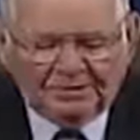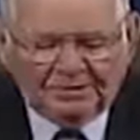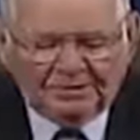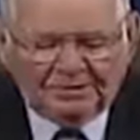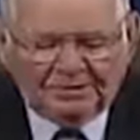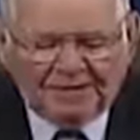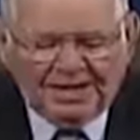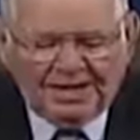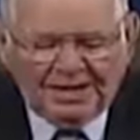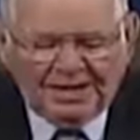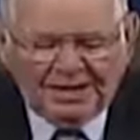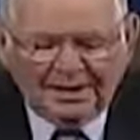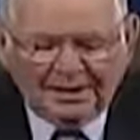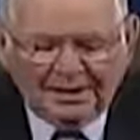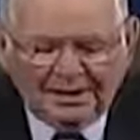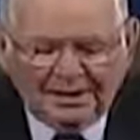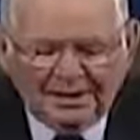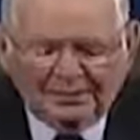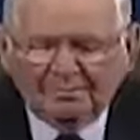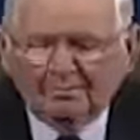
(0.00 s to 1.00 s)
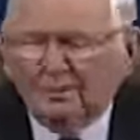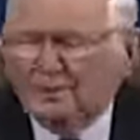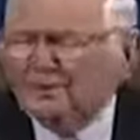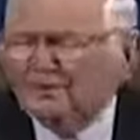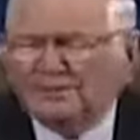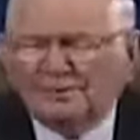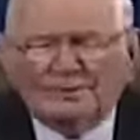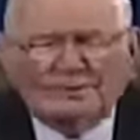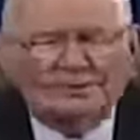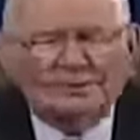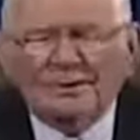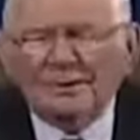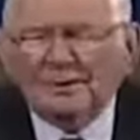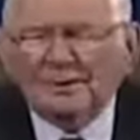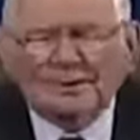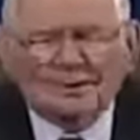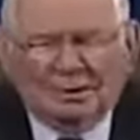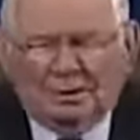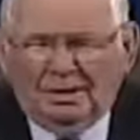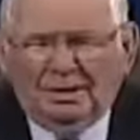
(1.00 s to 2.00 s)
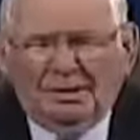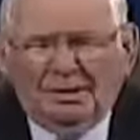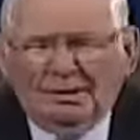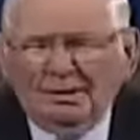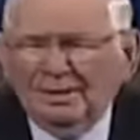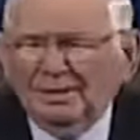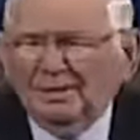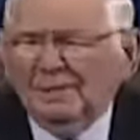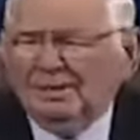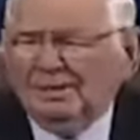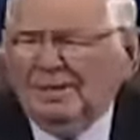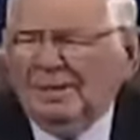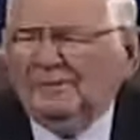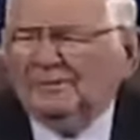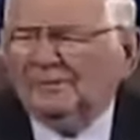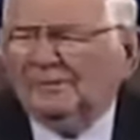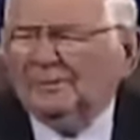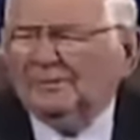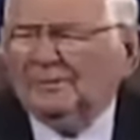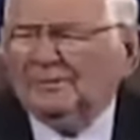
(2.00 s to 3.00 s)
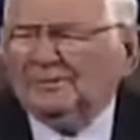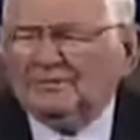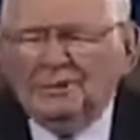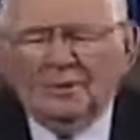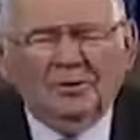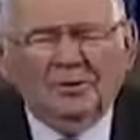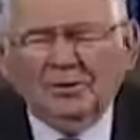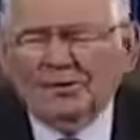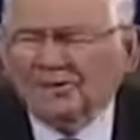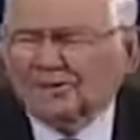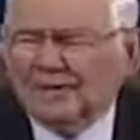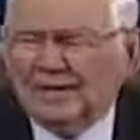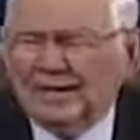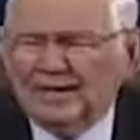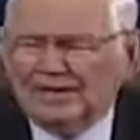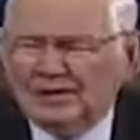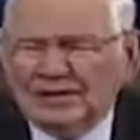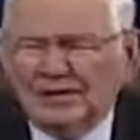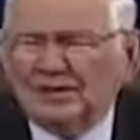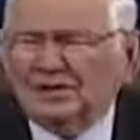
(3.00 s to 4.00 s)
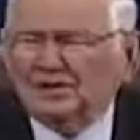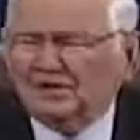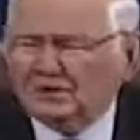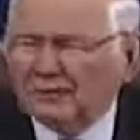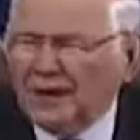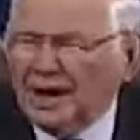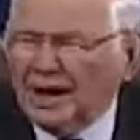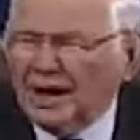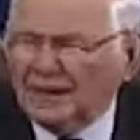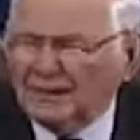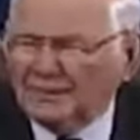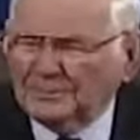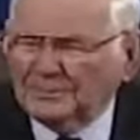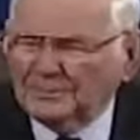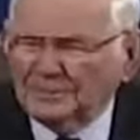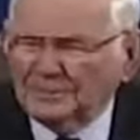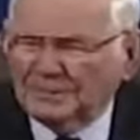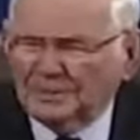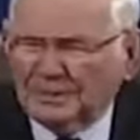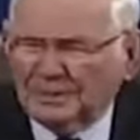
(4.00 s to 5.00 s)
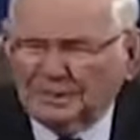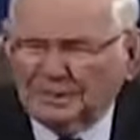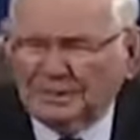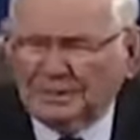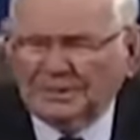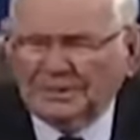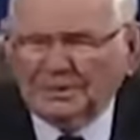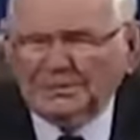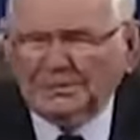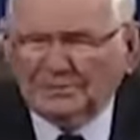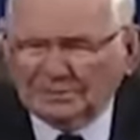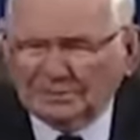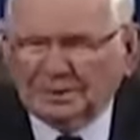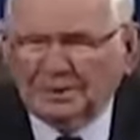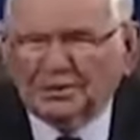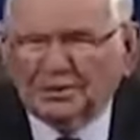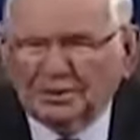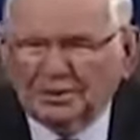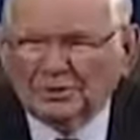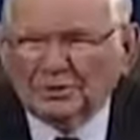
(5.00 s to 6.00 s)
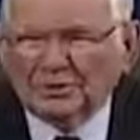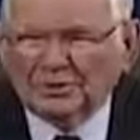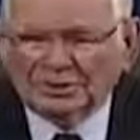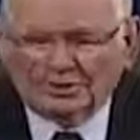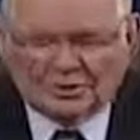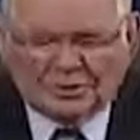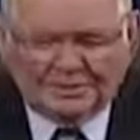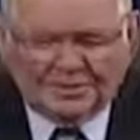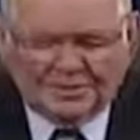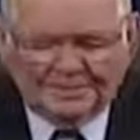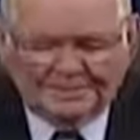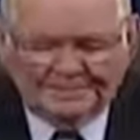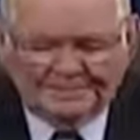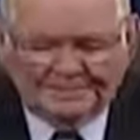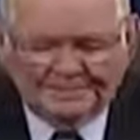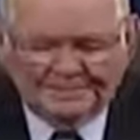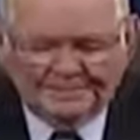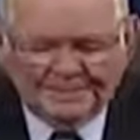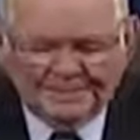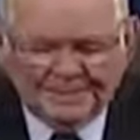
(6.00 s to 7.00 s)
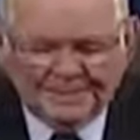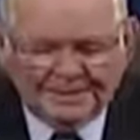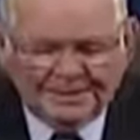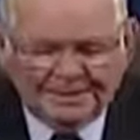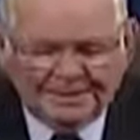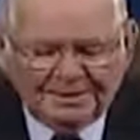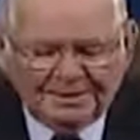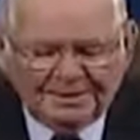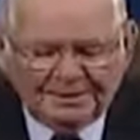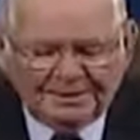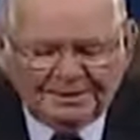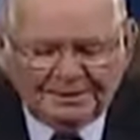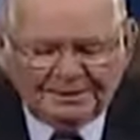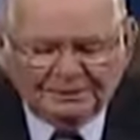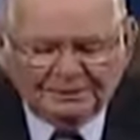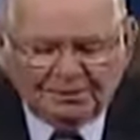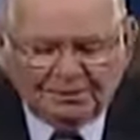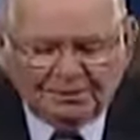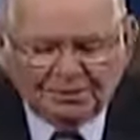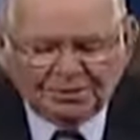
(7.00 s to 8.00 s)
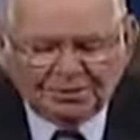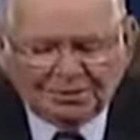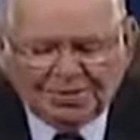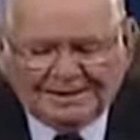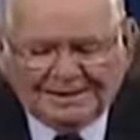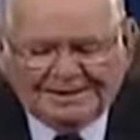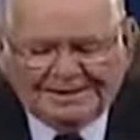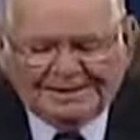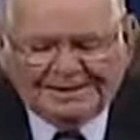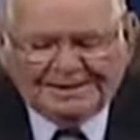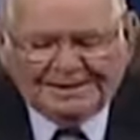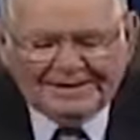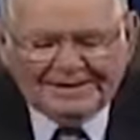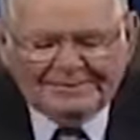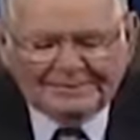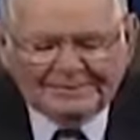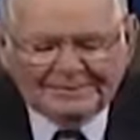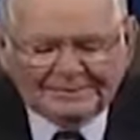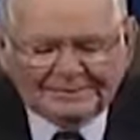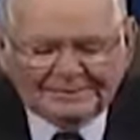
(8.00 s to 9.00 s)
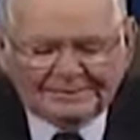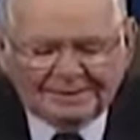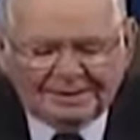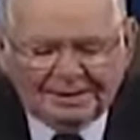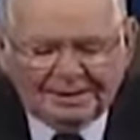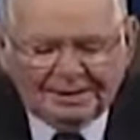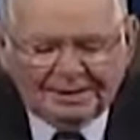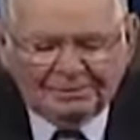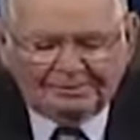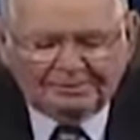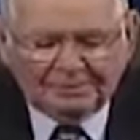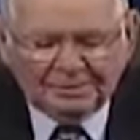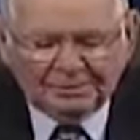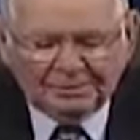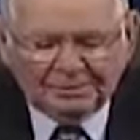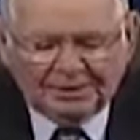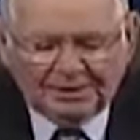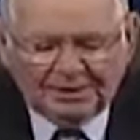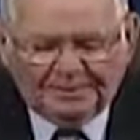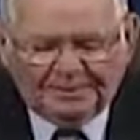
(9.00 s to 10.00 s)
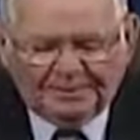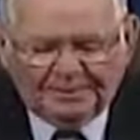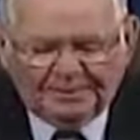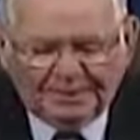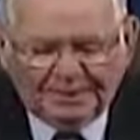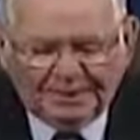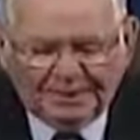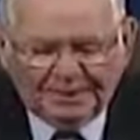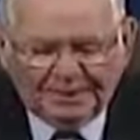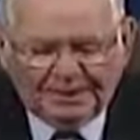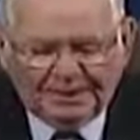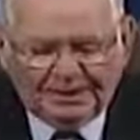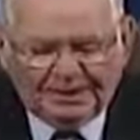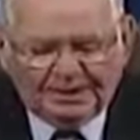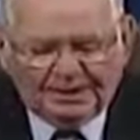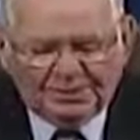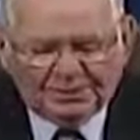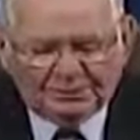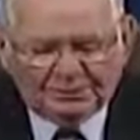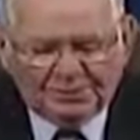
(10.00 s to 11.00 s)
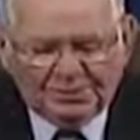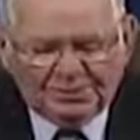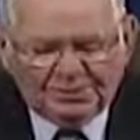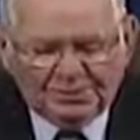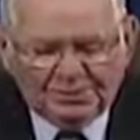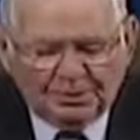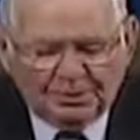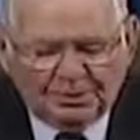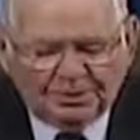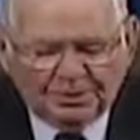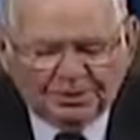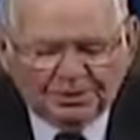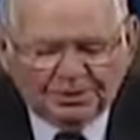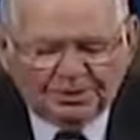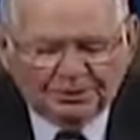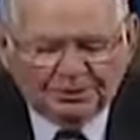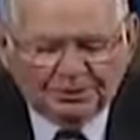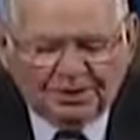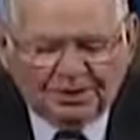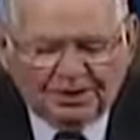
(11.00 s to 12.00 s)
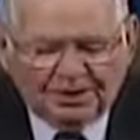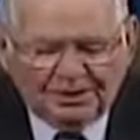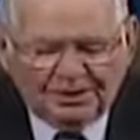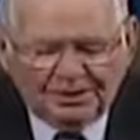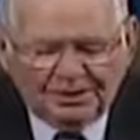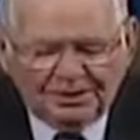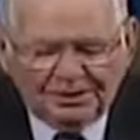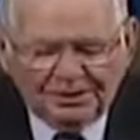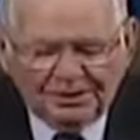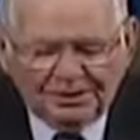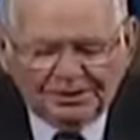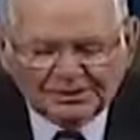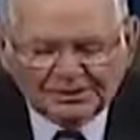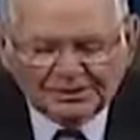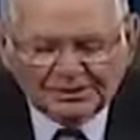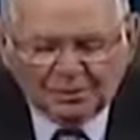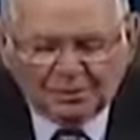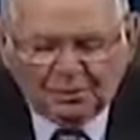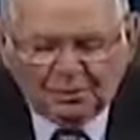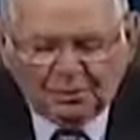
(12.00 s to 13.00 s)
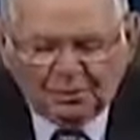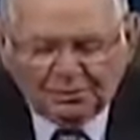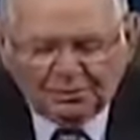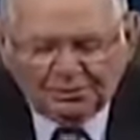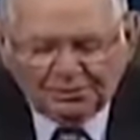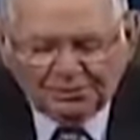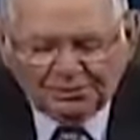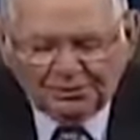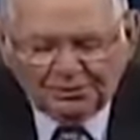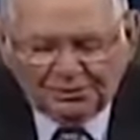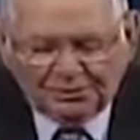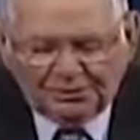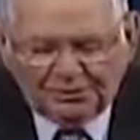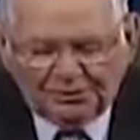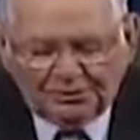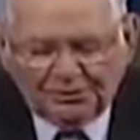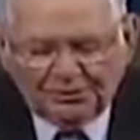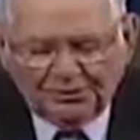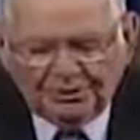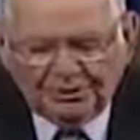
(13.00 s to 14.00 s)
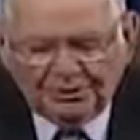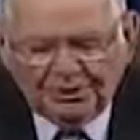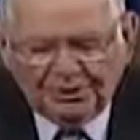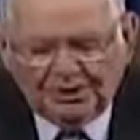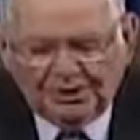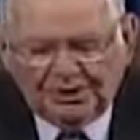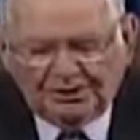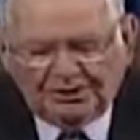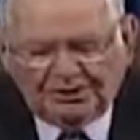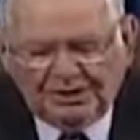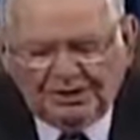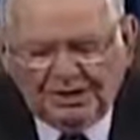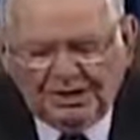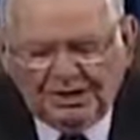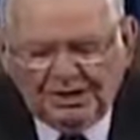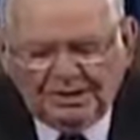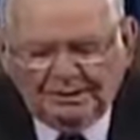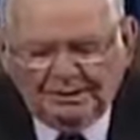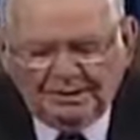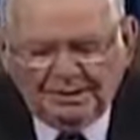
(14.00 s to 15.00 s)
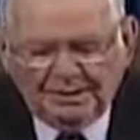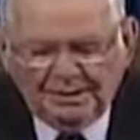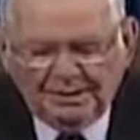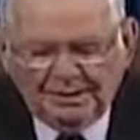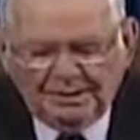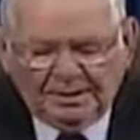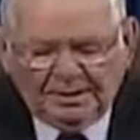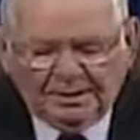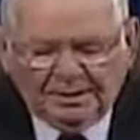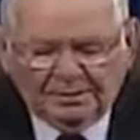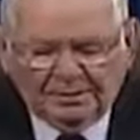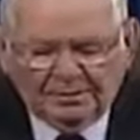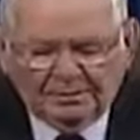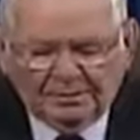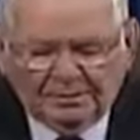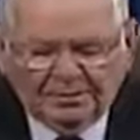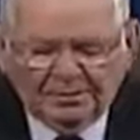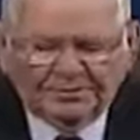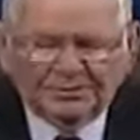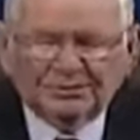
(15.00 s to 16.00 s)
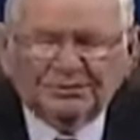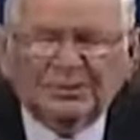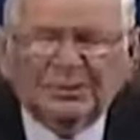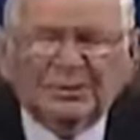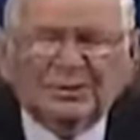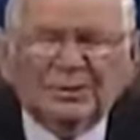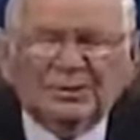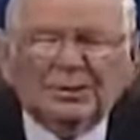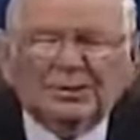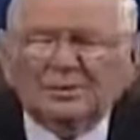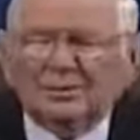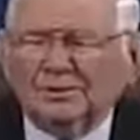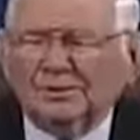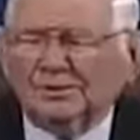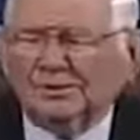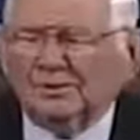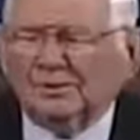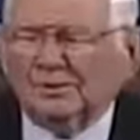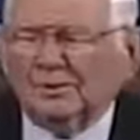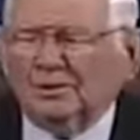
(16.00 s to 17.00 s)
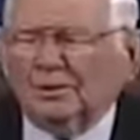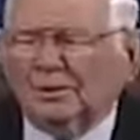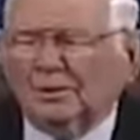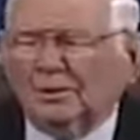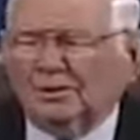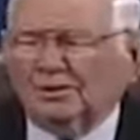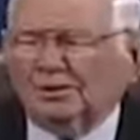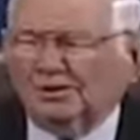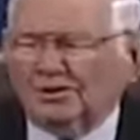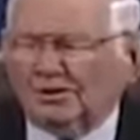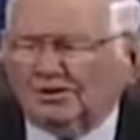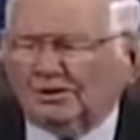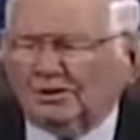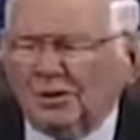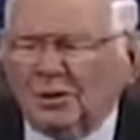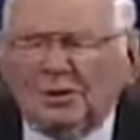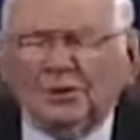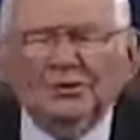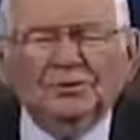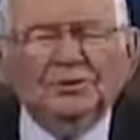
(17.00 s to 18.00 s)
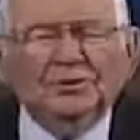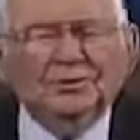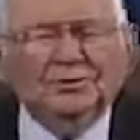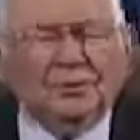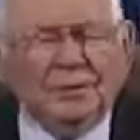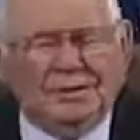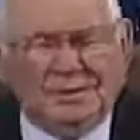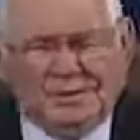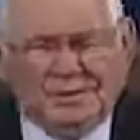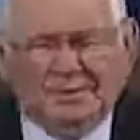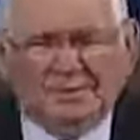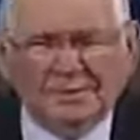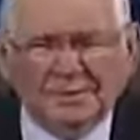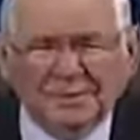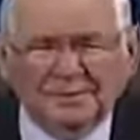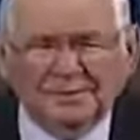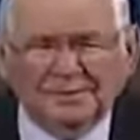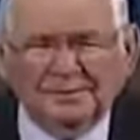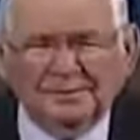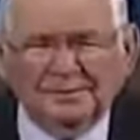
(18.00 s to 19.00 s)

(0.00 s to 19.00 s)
to anger most bitterly. Ephraim is always that 10 tribes, okay, because he was the largest tribe. Therefore shall he leave his blood upon him, and his reproach shall his Lord return unto him. In other words, uh, what you sow, you reap.